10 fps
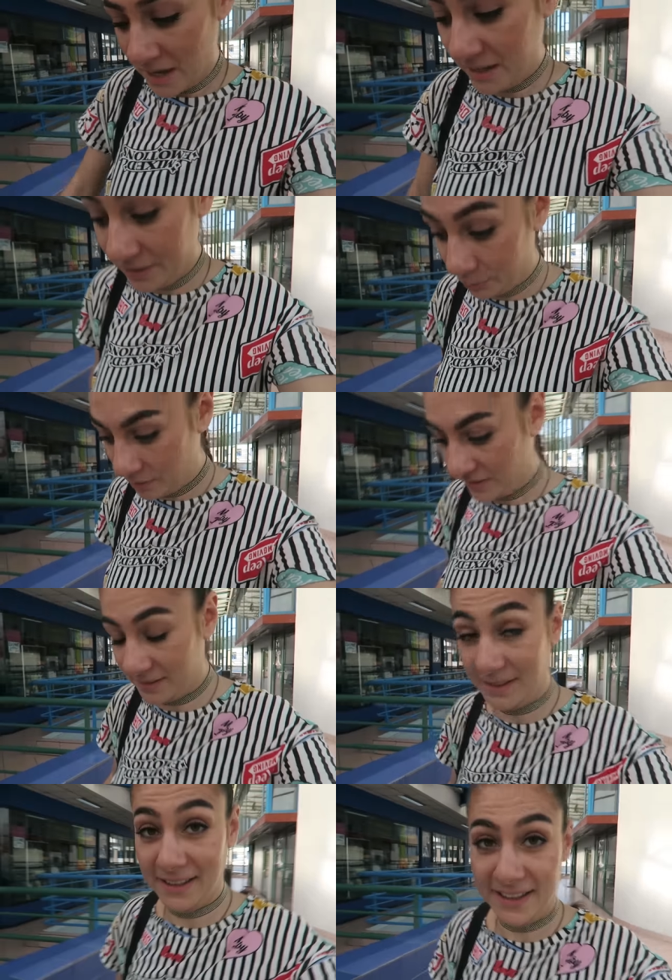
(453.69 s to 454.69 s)
And it was
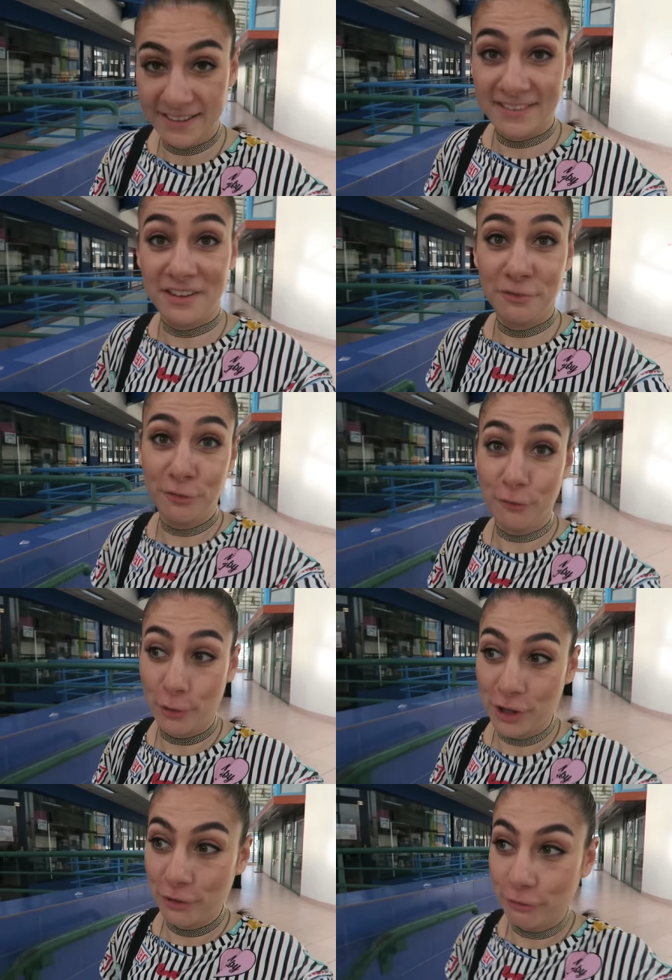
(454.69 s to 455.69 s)
less than
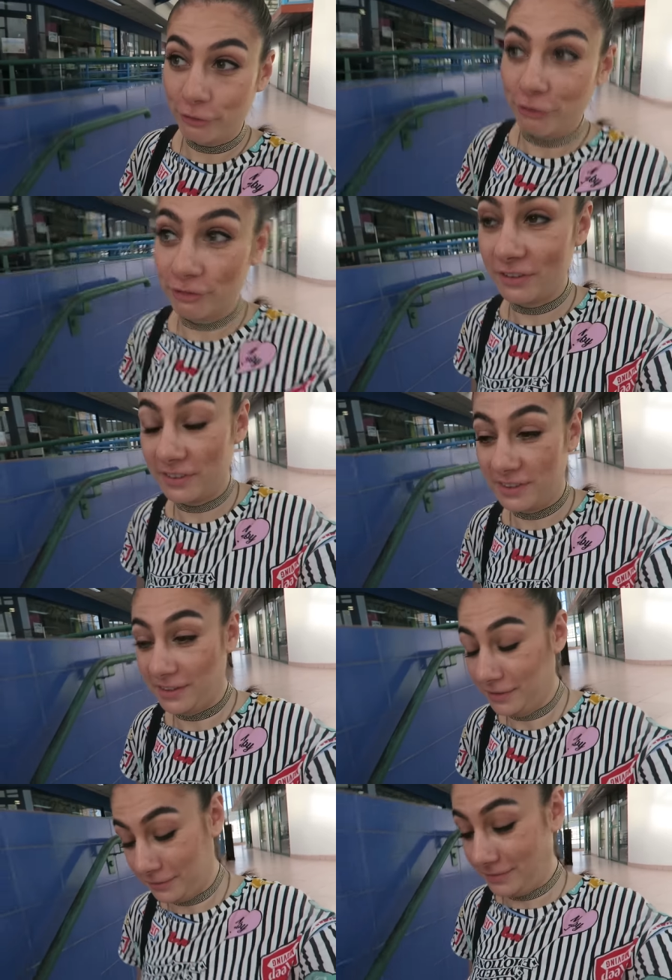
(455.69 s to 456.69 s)
4 euros.
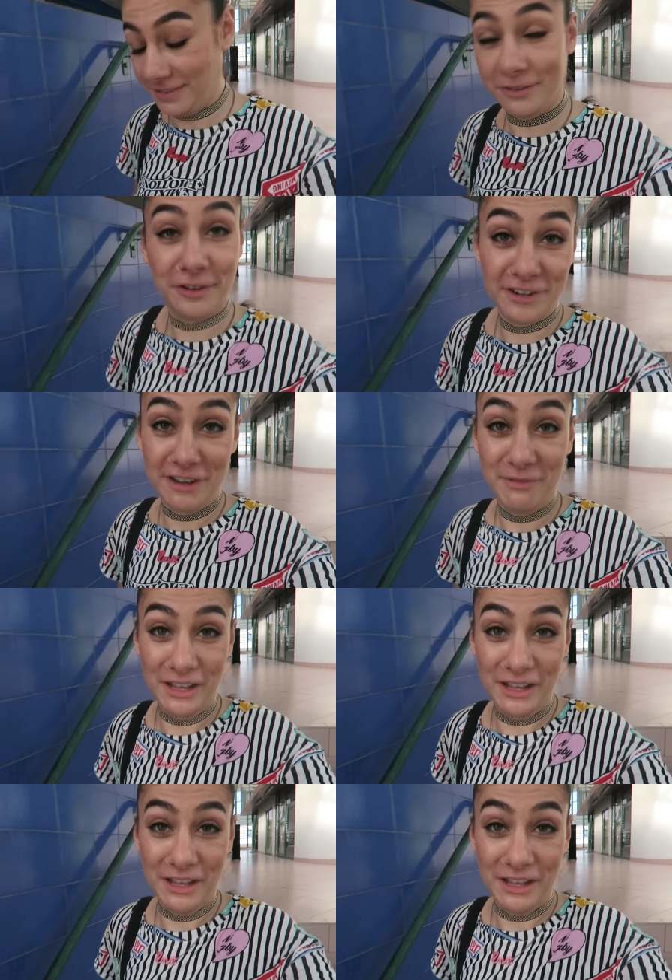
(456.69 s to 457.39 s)
Suriname,